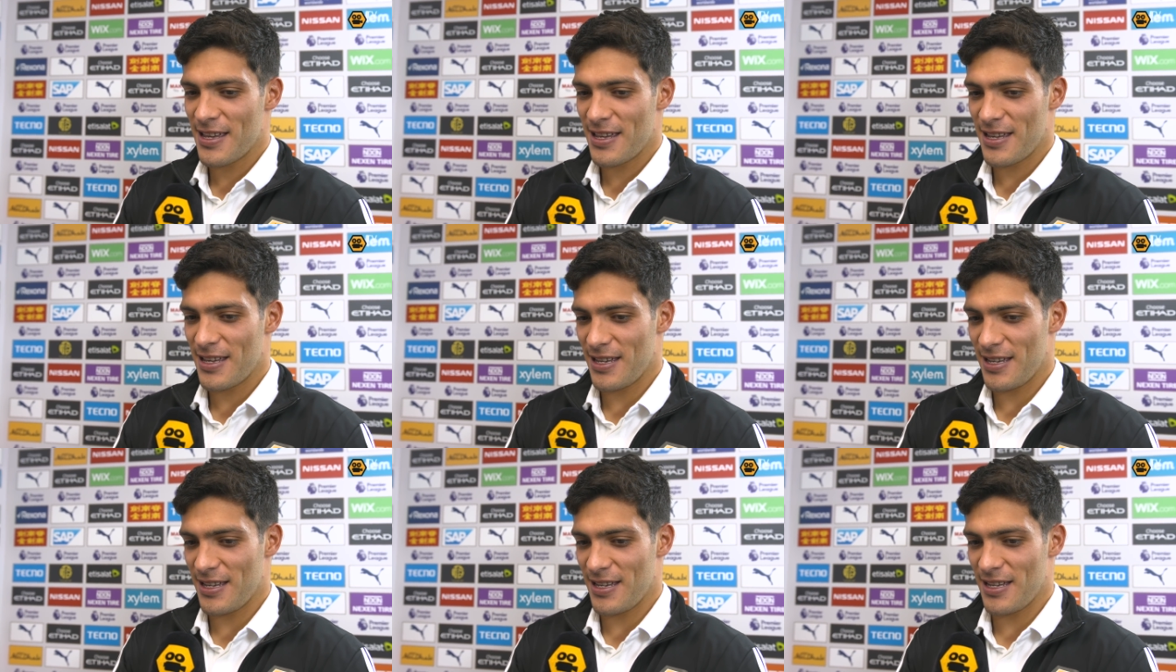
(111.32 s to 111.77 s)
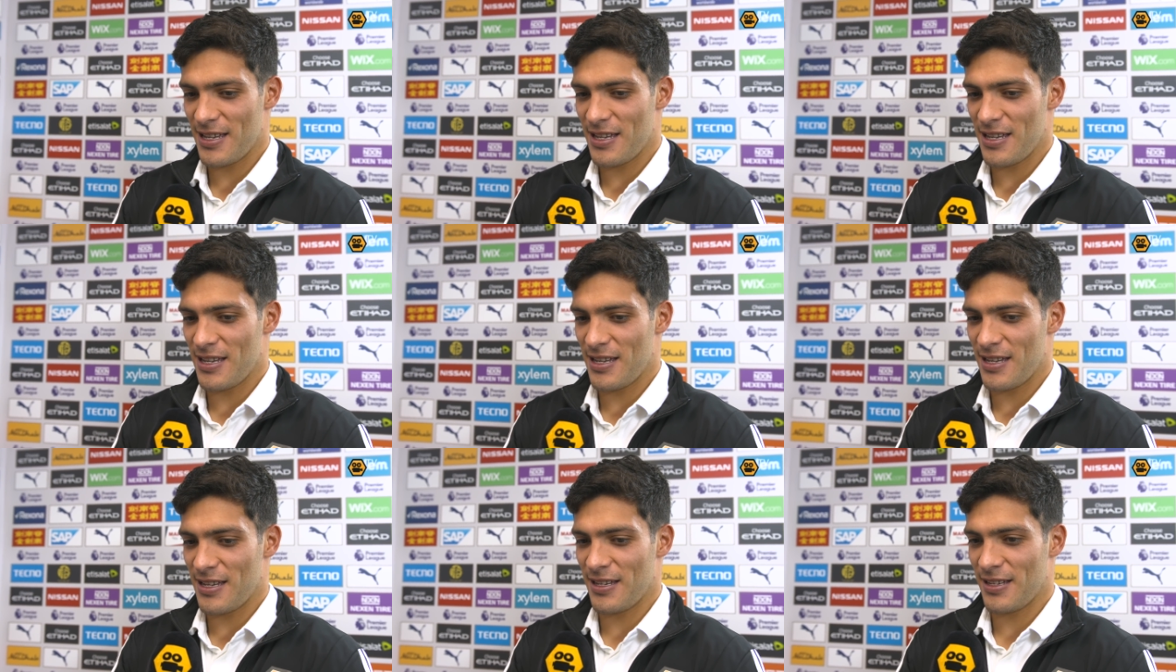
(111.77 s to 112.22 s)

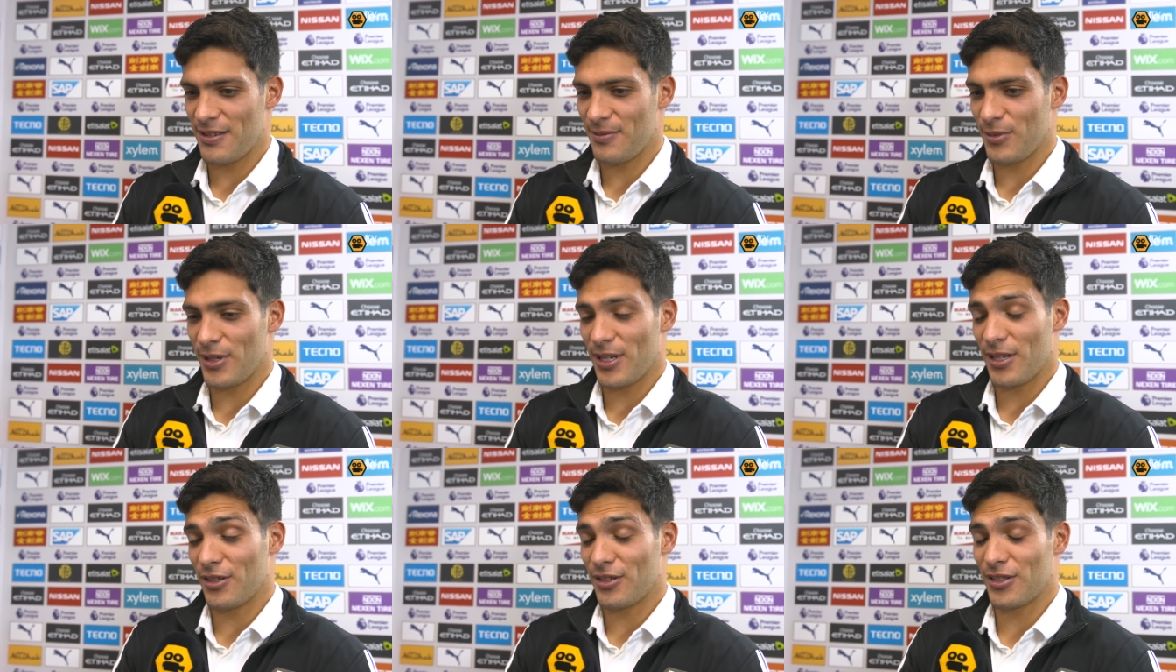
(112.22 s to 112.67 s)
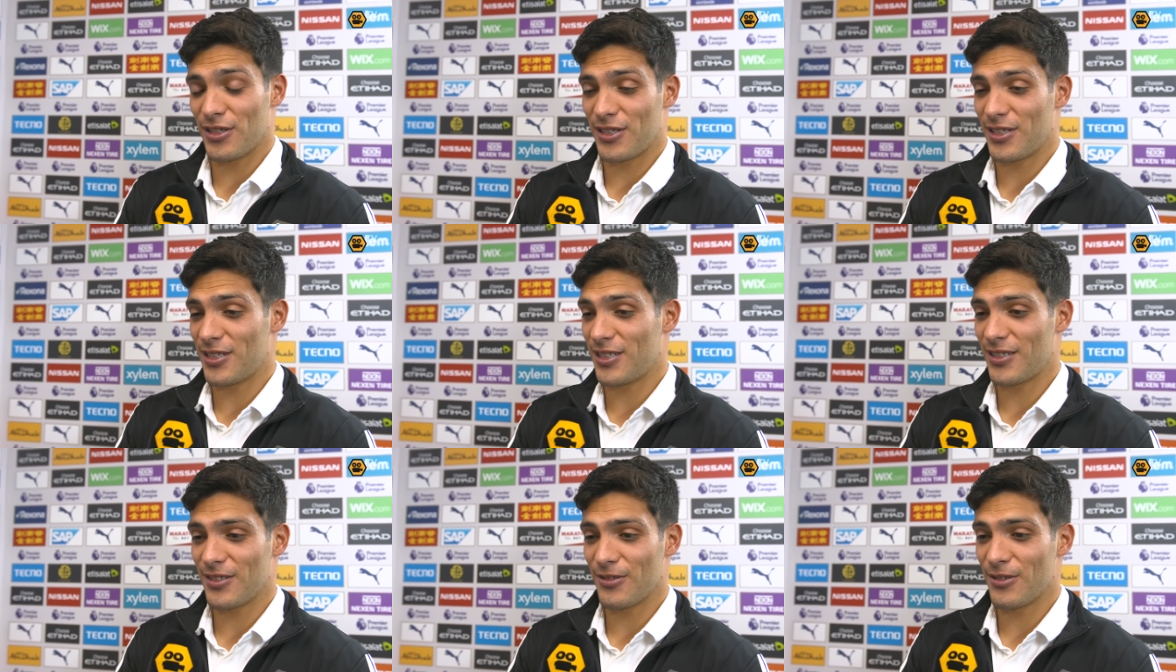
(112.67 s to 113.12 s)
uh,
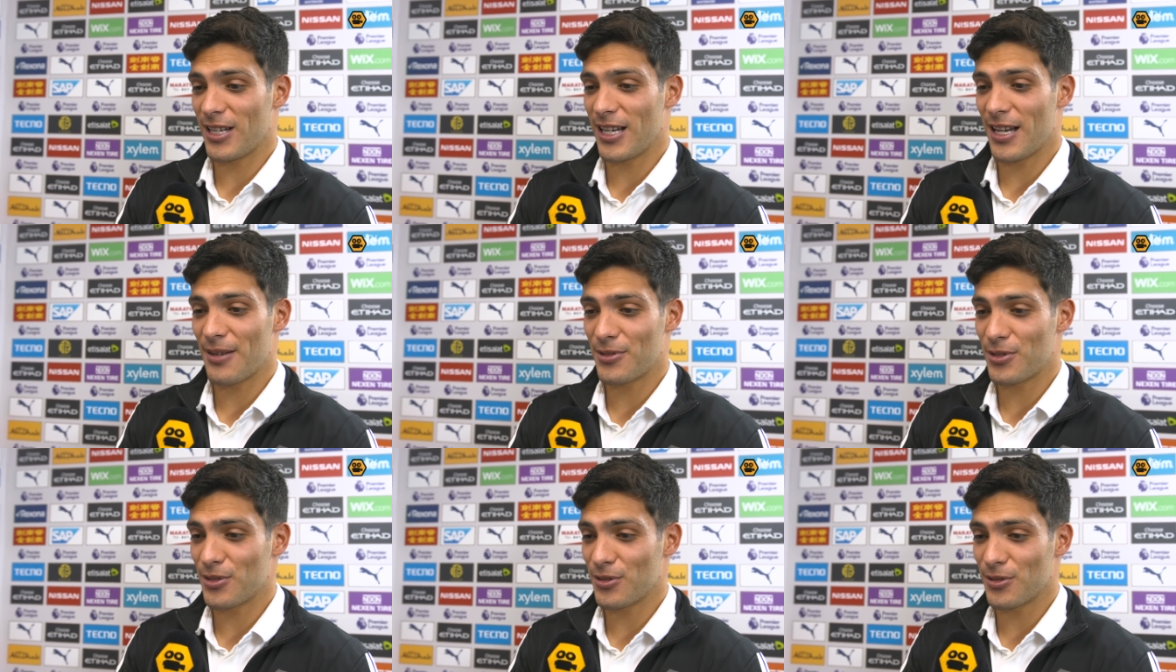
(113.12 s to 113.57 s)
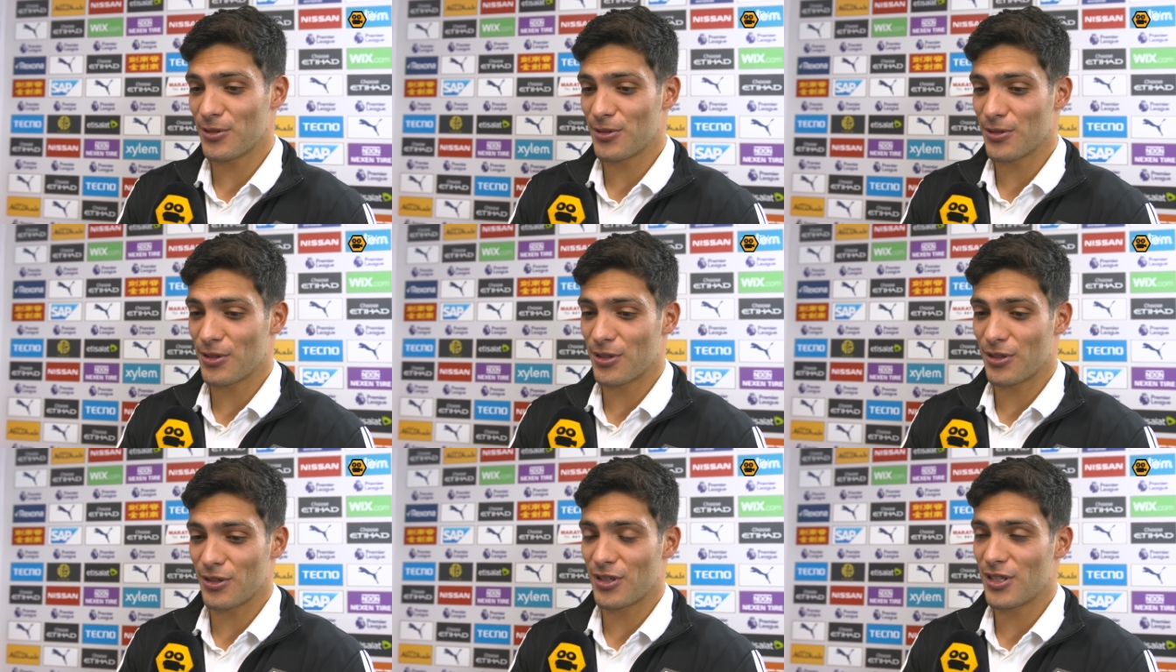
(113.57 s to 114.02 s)
because we have
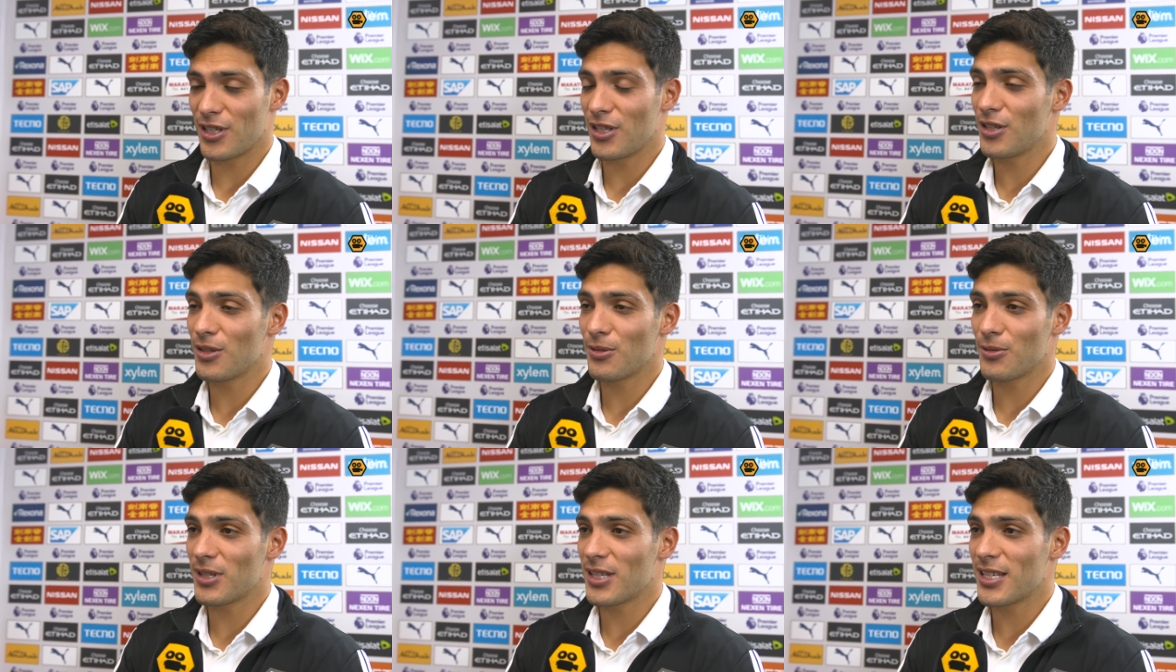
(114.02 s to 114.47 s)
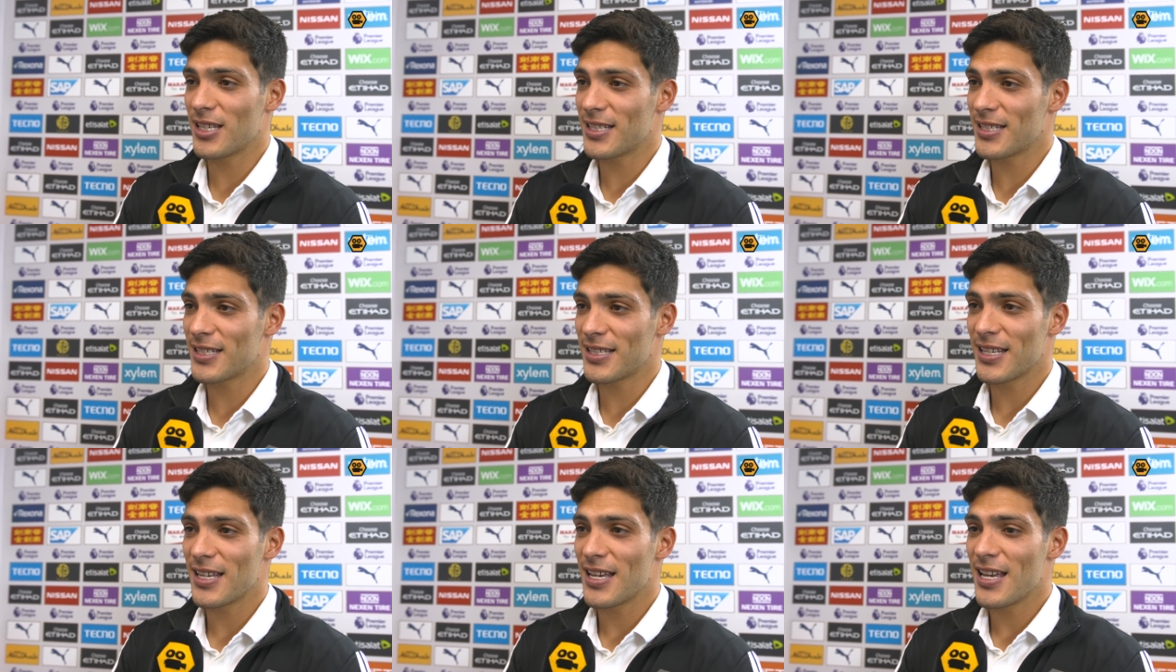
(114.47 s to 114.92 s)
to continue with
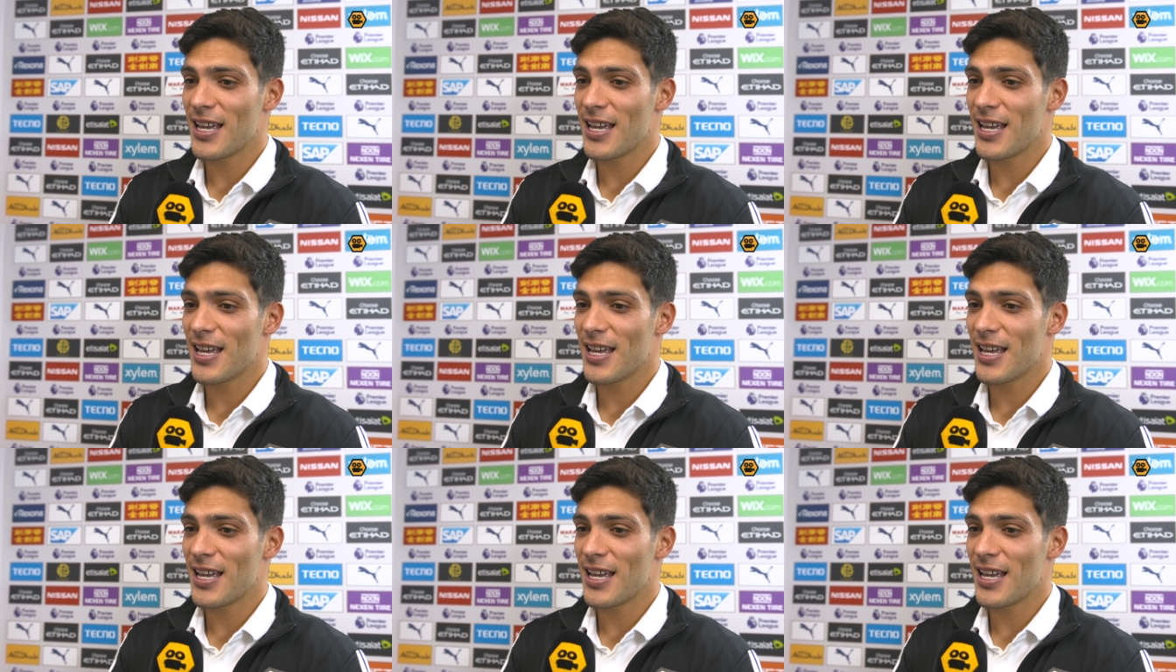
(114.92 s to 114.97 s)
this,